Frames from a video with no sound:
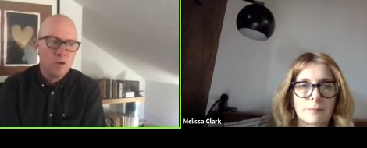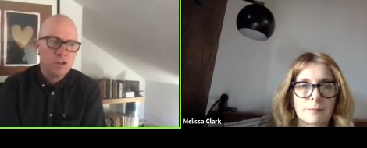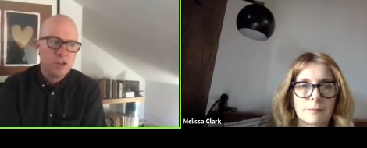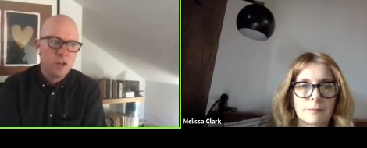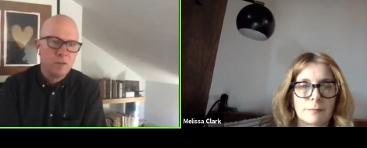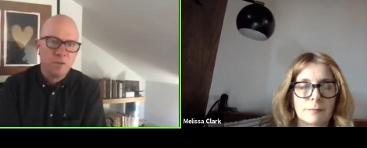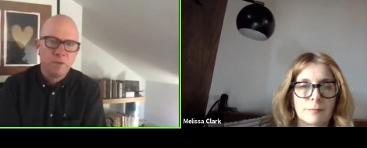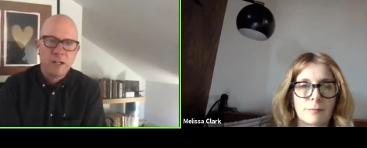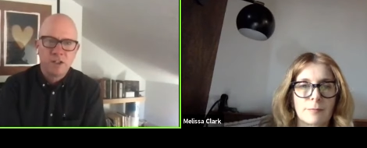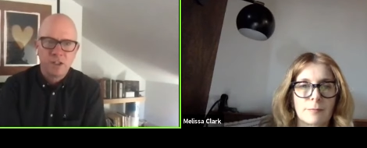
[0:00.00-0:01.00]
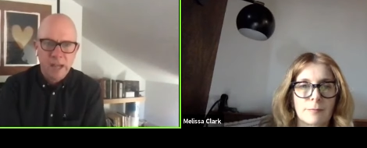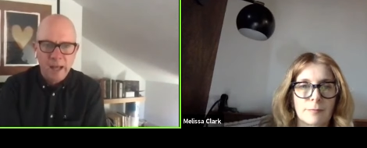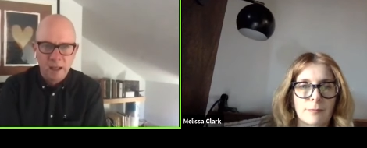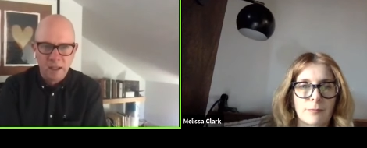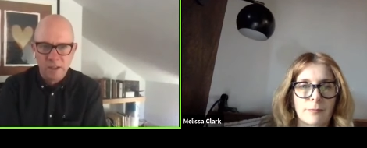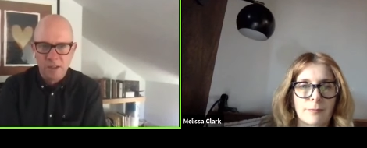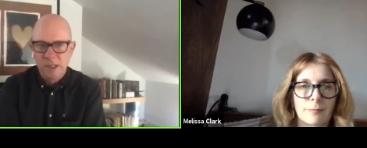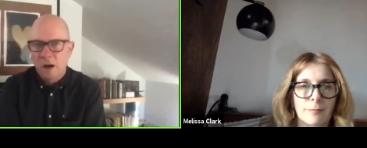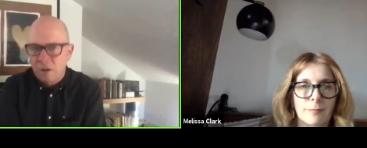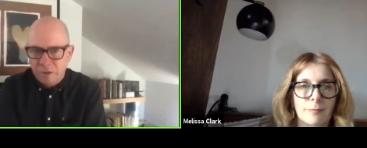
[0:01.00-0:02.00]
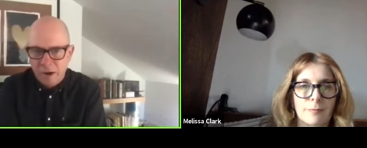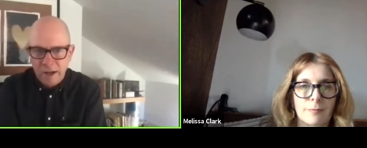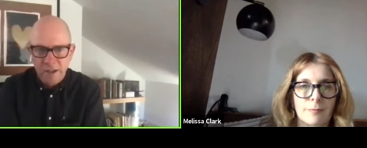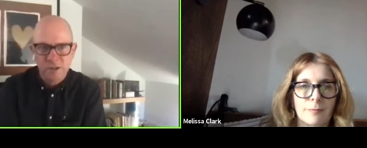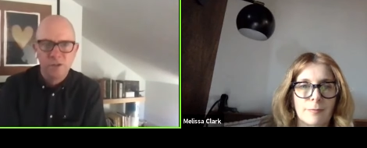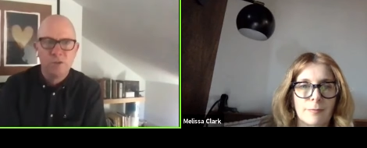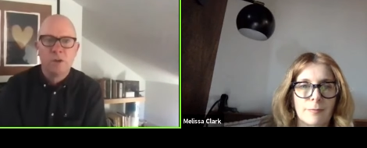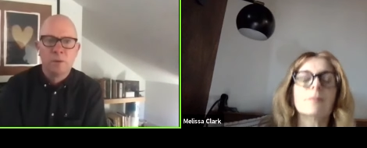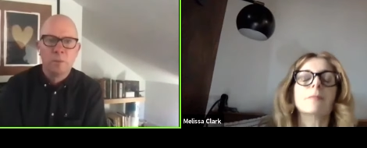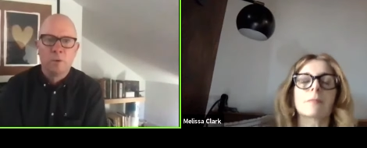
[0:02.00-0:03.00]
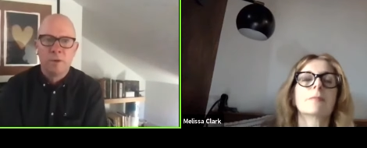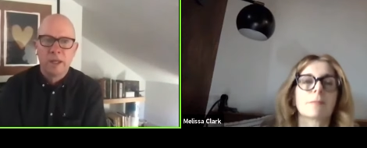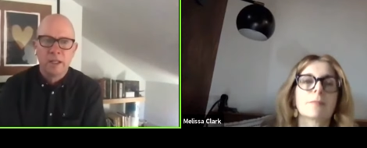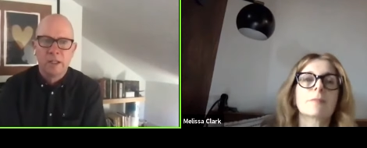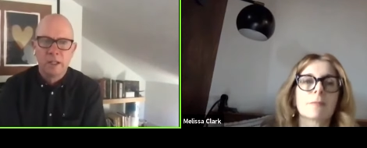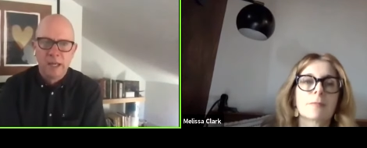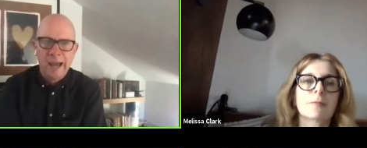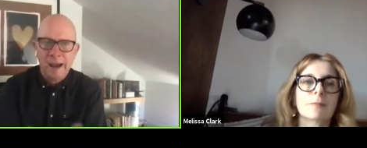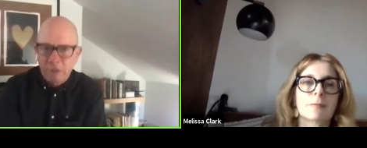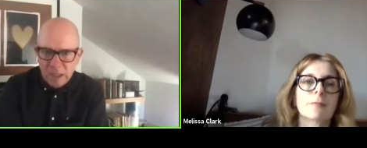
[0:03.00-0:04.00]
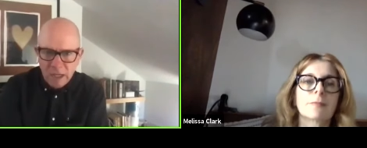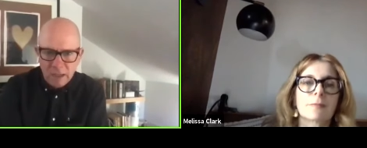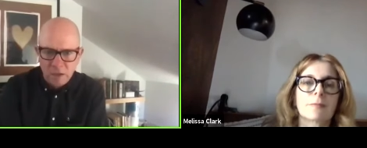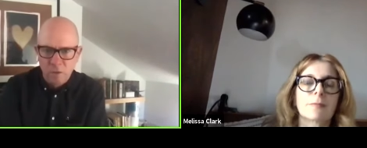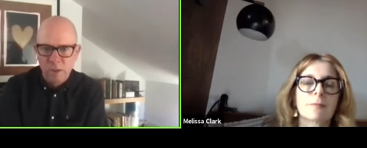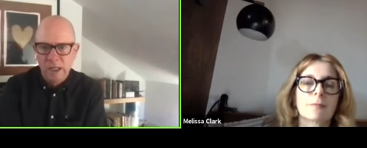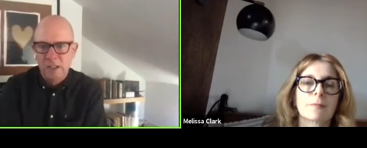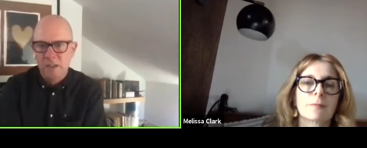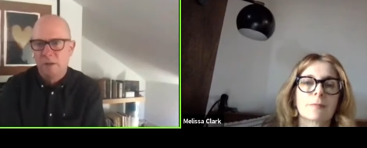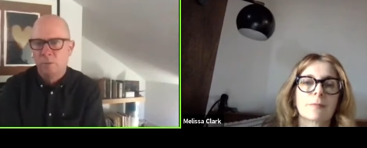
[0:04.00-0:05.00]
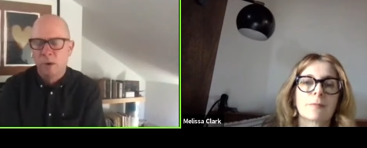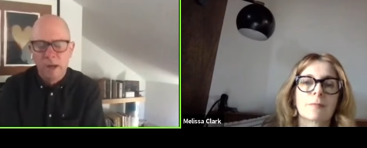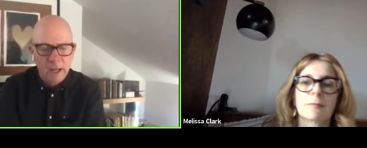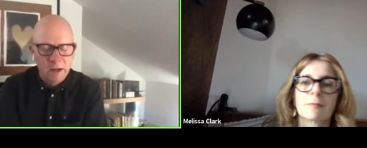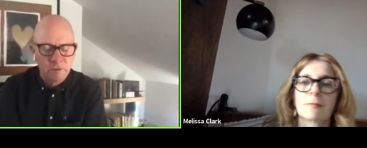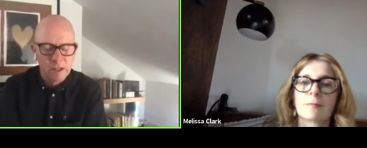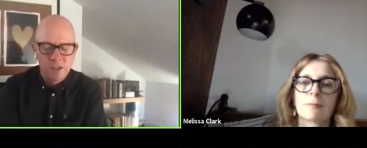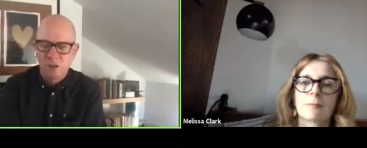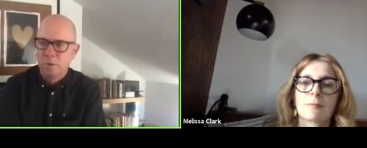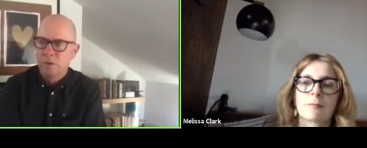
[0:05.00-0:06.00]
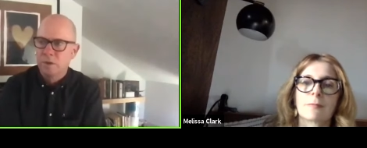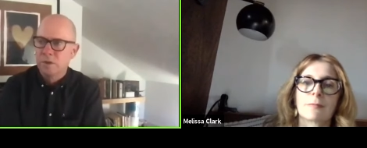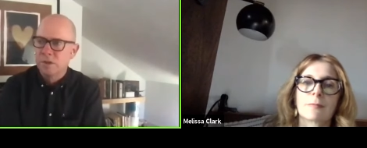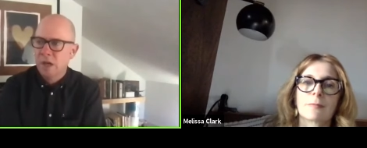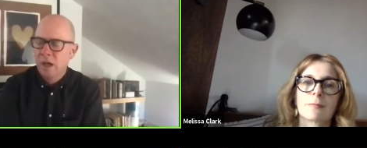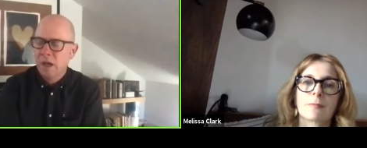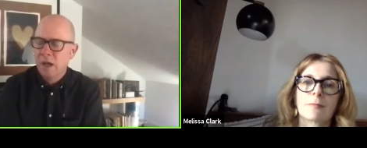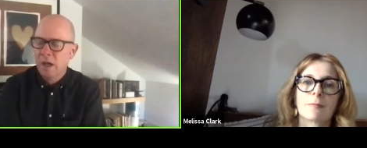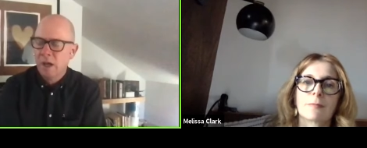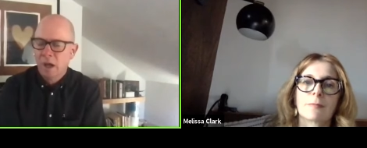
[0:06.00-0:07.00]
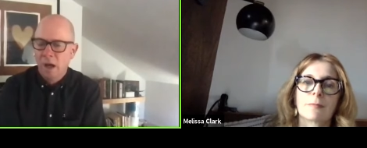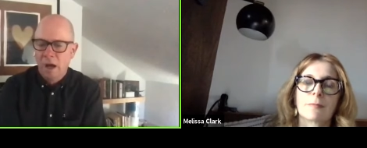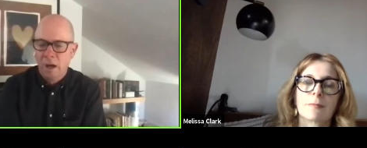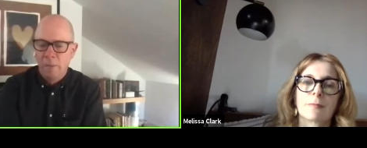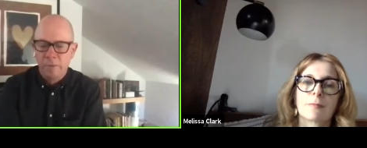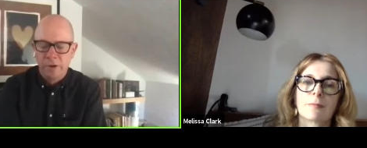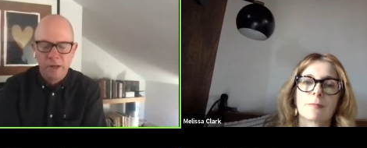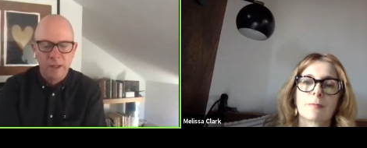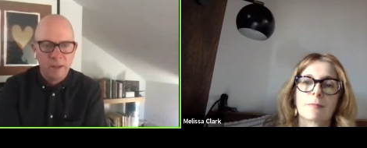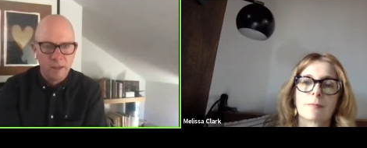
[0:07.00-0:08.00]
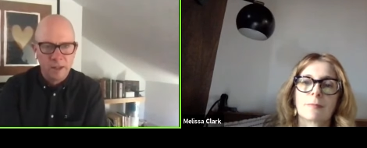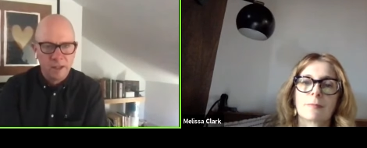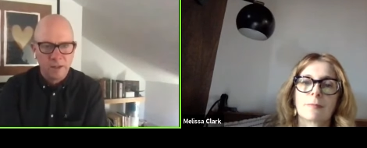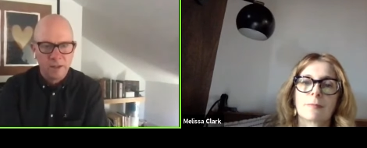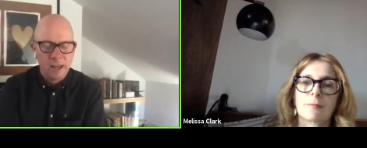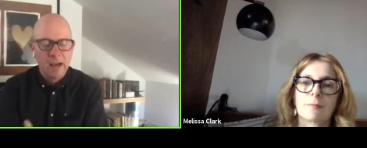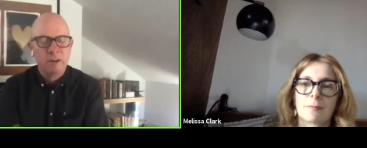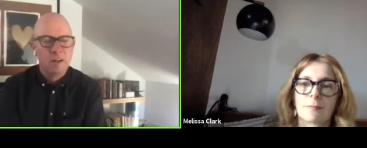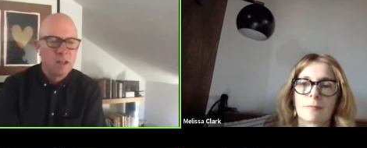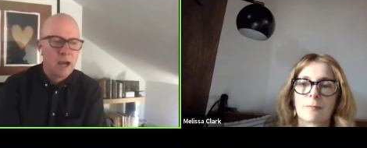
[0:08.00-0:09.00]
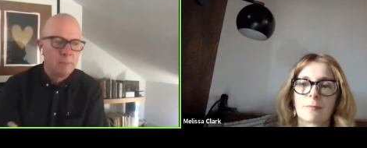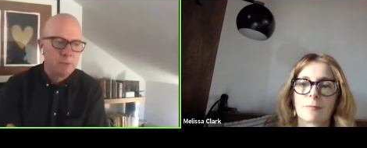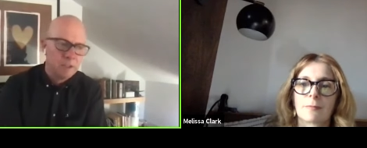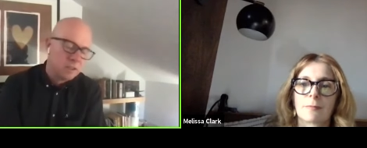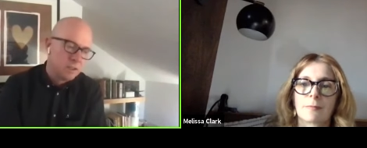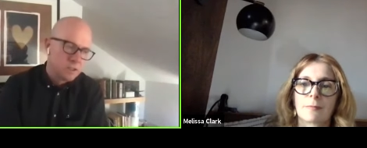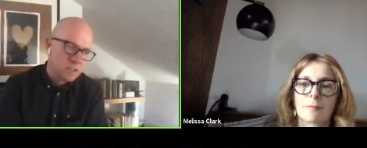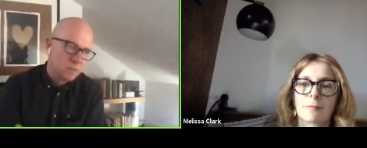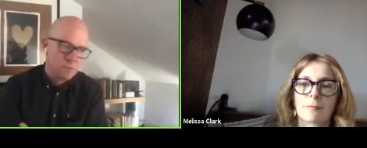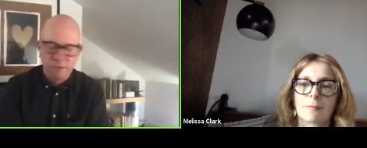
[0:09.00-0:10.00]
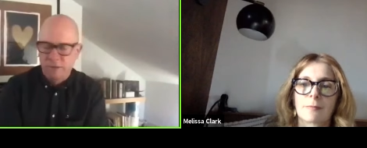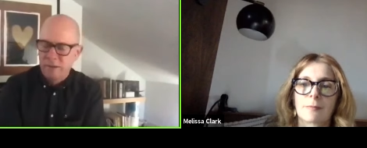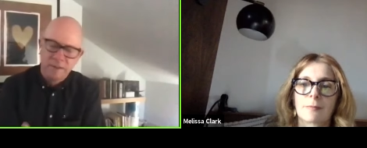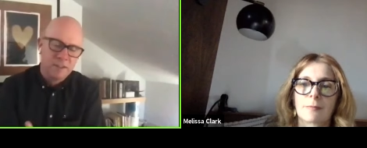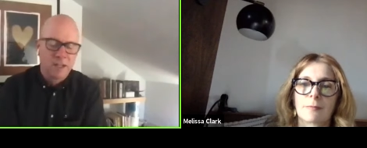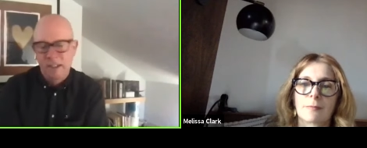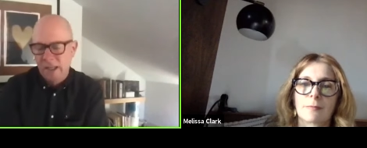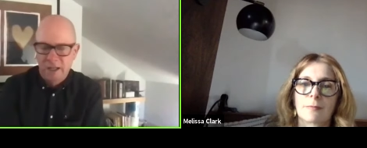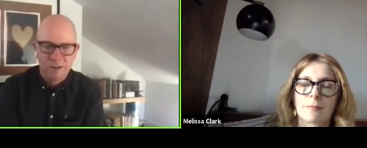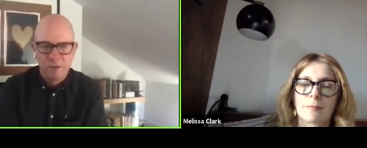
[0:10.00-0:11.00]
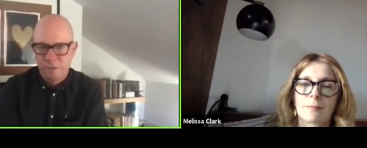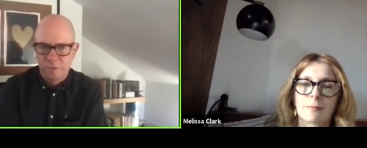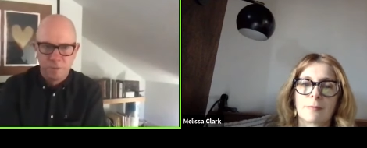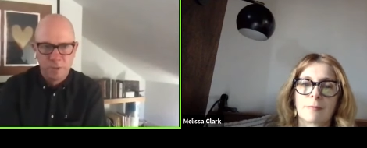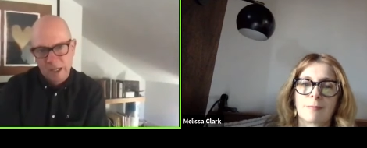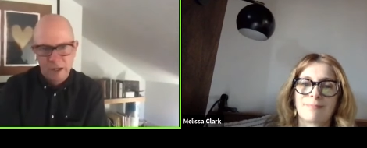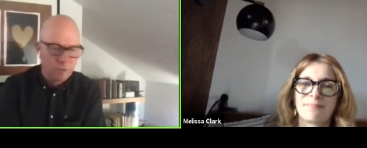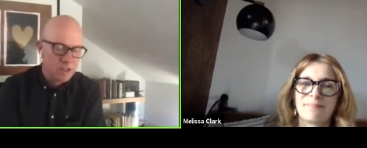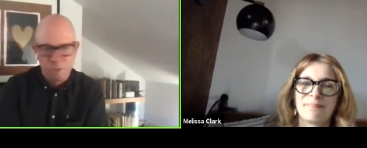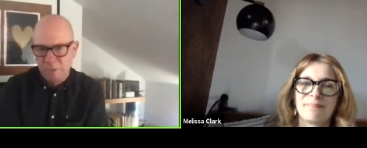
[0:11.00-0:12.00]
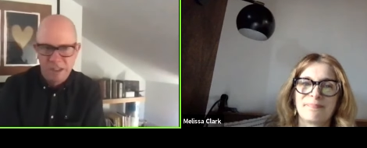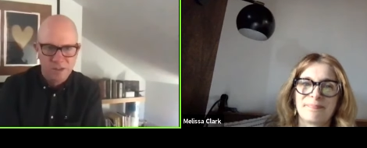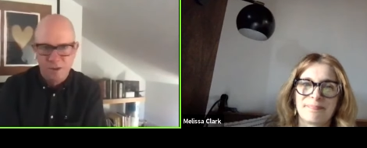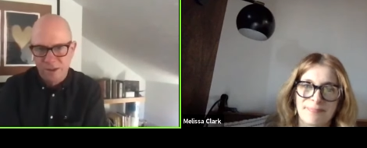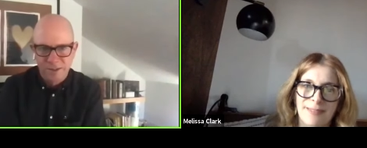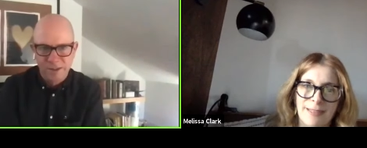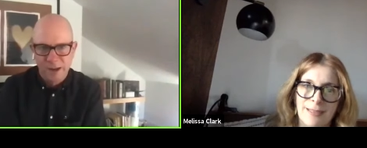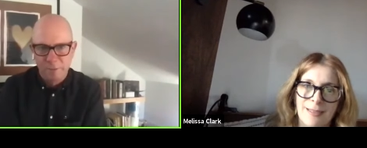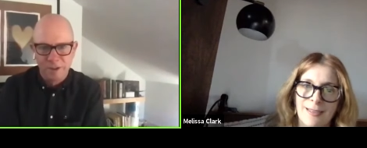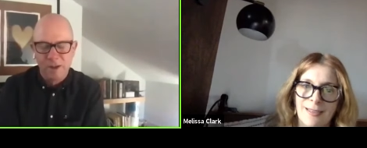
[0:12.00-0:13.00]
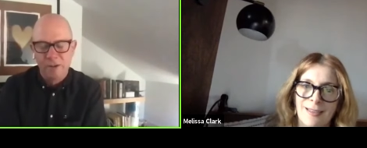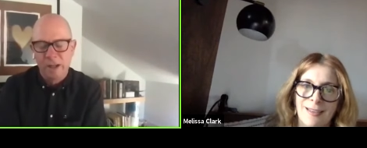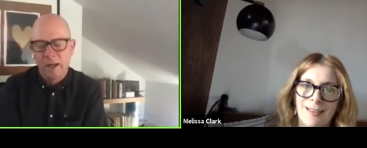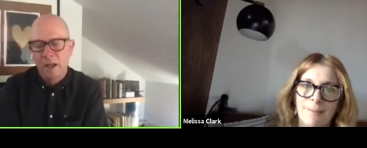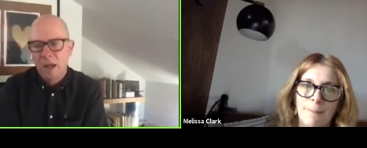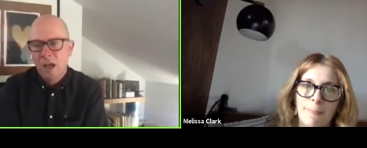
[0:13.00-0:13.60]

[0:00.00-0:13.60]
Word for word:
Speaker 1: notion of a fresh salad is terrifying to them or they they haven't got the greens they're running out of vegetables um, they're in they they haven't adopted the Sifton technique of eating rice and beans all the time and loving it